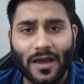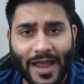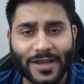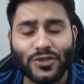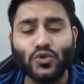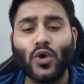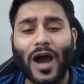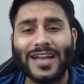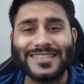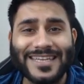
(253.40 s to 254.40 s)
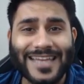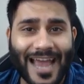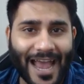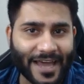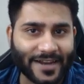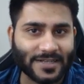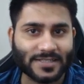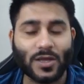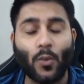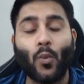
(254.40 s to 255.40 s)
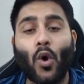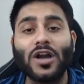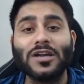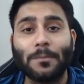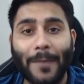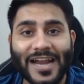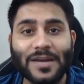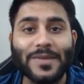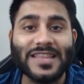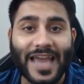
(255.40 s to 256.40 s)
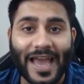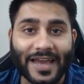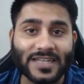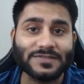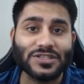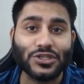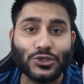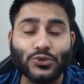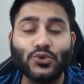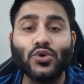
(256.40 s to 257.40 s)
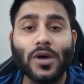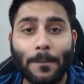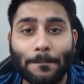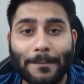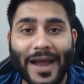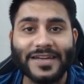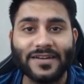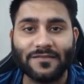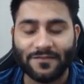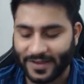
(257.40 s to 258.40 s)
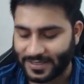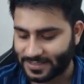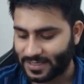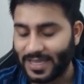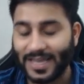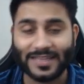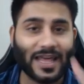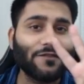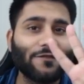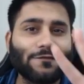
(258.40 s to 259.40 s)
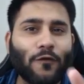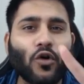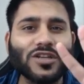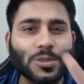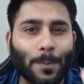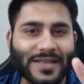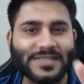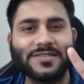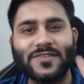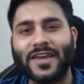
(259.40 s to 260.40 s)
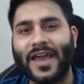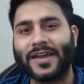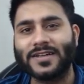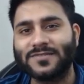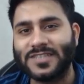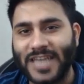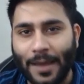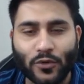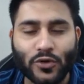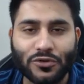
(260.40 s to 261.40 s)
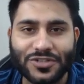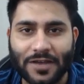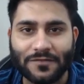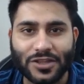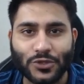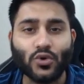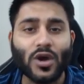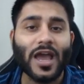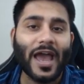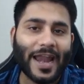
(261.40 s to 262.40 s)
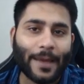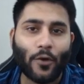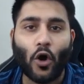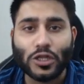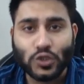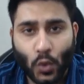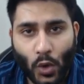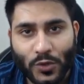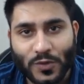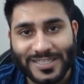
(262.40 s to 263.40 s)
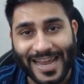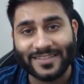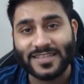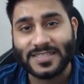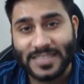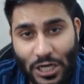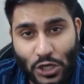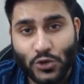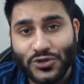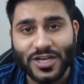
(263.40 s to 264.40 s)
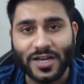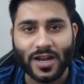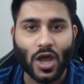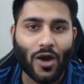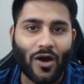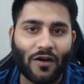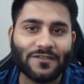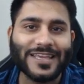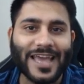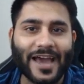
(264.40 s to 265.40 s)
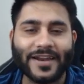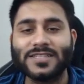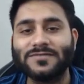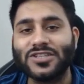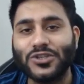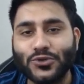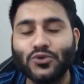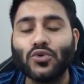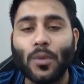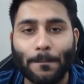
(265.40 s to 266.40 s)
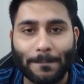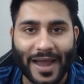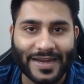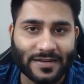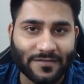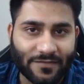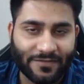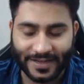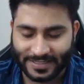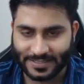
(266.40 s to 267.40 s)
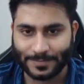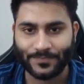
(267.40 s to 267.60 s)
and you are seeing errors. Now what might be the errors which you might face? There are 4 specific errors which I'm going to share with you, and I'm also going to share the solution of the errors which you might face.